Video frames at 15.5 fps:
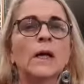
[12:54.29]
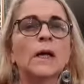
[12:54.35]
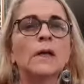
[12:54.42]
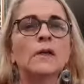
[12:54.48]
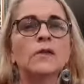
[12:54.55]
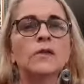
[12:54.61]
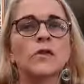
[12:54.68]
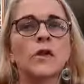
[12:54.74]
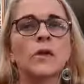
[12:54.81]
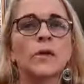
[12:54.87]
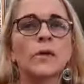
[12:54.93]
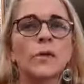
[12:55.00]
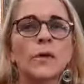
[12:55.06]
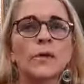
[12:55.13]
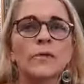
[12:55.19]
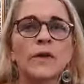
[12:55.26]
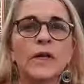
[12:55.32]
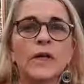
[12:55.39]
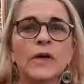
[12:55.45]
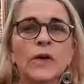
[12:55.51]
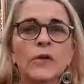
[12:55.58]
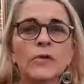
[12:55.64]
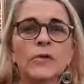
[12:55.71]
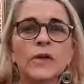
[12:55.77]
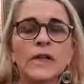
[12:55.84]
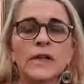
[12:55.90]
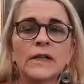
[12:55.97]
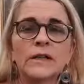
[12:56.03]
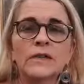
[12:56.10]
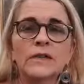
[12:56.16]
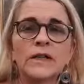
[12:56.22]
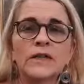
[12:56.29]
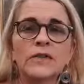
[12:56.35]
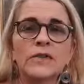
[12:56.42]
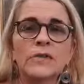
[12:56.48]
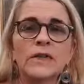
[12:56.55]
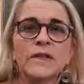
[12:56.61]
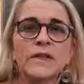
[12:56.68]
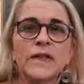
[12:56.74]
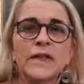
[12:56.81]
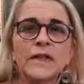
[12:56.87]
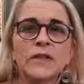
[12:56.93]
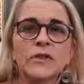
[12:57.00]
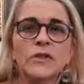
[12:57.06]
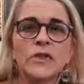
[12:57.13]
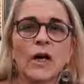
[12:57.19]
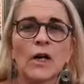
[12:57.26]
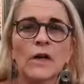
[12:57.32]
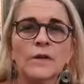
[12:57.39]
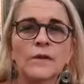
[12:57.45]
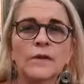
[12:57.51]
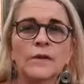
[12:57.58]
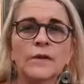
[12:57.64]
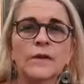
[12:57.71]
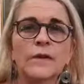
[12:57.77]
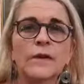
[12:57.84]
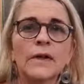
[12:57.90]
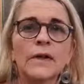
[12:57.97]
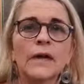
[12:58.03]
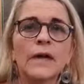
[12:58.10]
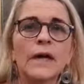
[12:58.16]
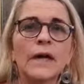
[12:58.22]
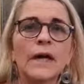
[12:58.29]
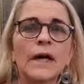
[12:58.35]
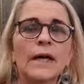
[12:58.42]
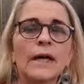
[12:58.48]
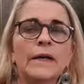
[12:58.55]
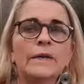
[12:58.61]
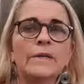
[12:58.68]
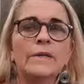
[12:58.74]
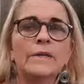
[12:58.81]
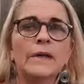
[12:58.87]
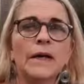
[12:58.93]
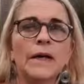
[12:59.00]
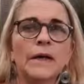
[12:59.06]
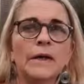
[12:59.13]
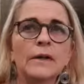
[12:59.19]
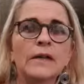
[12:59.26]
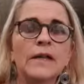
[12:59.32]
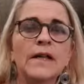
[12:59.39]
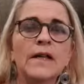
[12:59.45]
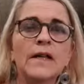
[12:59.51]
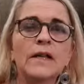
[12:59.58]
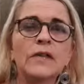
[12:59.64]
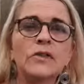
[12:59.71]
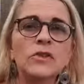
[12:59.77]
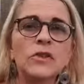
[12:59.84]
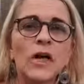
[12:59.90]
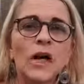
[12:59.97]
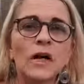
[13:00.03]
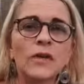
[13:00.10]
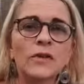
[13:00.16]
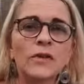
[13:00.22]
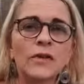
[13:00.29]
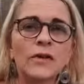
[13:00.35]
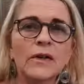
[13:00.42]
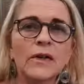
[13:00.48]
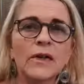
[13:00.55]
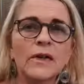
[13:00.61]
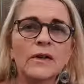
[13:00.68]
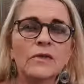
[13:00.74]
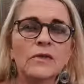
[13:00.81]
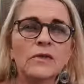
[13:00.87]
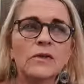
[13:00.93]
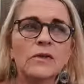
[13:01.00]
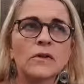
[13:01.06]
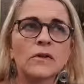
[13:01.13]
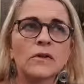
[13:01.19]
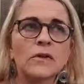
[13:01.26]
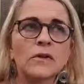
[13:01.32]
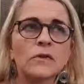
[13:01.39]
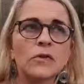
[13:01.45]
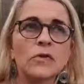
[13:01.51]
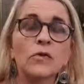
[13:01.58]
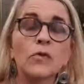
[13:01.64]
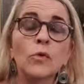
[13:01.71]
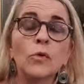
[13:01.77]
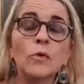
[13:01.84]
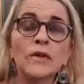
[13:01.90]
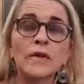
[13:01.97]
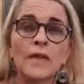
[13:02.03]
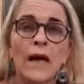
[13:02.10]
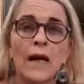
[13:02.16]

So we're going to get in touch with the inner child. And the inner child is to do with our